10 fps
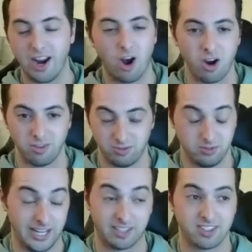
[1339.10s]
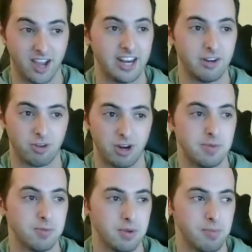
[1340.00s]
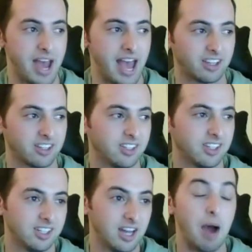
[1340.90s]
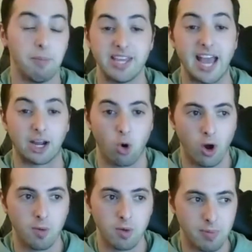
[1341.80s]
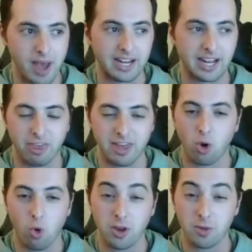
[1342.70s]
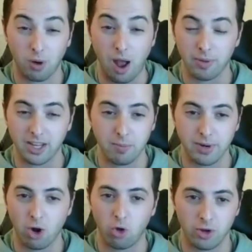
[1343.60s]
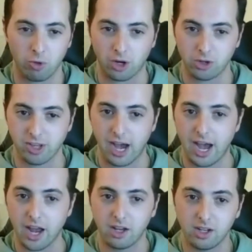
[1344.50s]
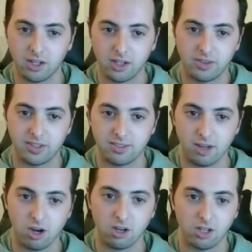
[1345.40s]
are excited for him to be back. But yeah, Corey will be back. I think Corey's probably going to be our only Rutgers guy this year.